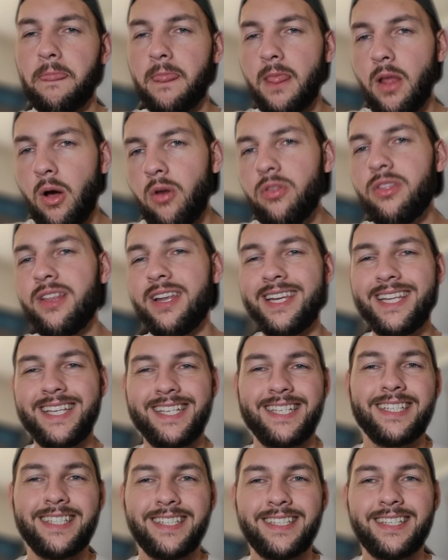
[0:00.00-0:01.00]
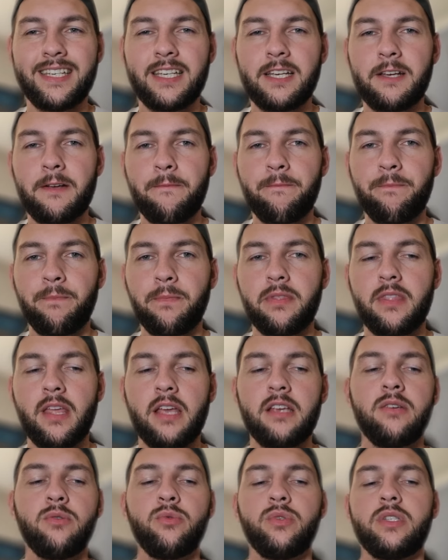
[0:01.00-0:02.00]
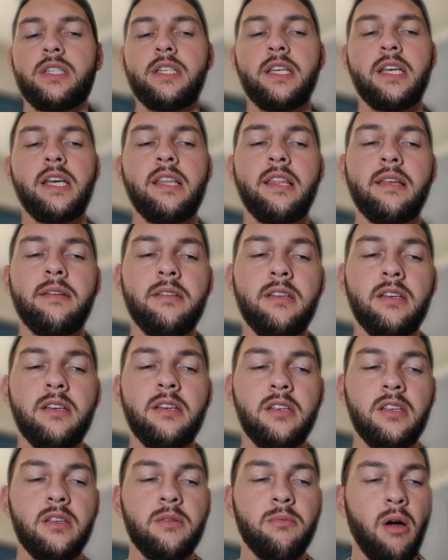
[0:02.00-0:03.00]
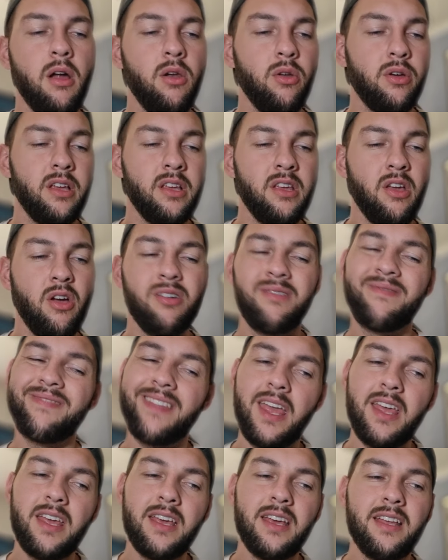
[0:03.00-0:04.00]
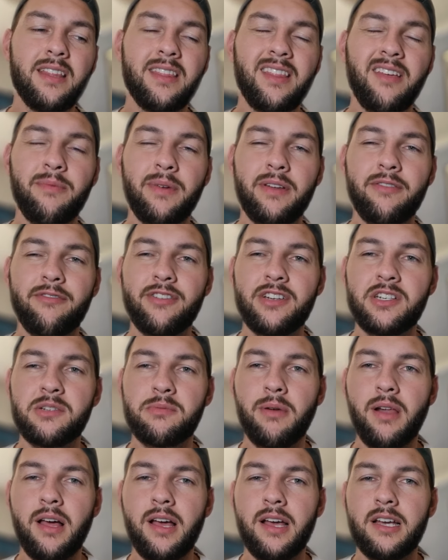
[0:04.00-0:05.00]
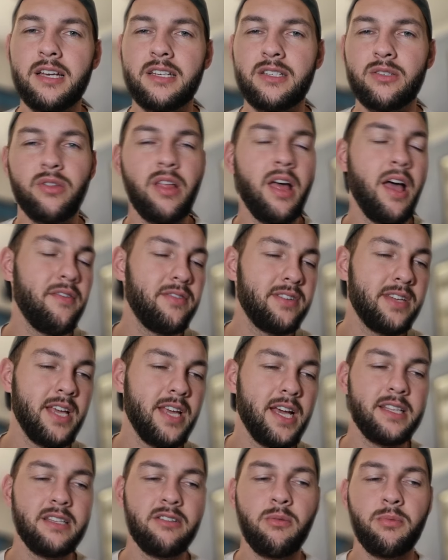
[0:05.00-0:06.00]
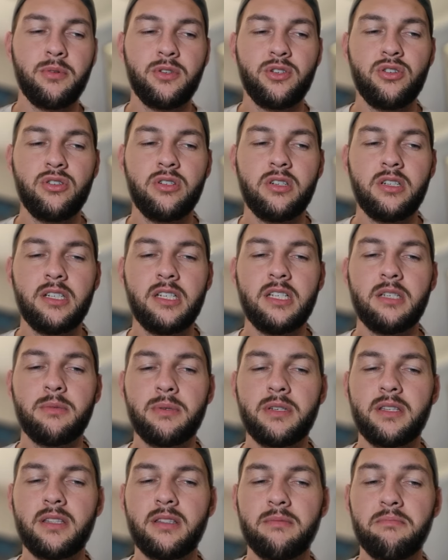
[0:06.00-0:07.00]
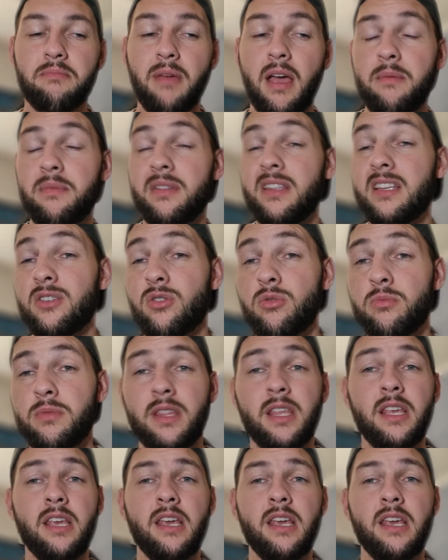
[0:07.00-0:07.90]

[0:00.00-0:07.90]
on the list that you would see that you might look and go, they've been fringe players or they haven't taken their opportunities, but maybe this could be the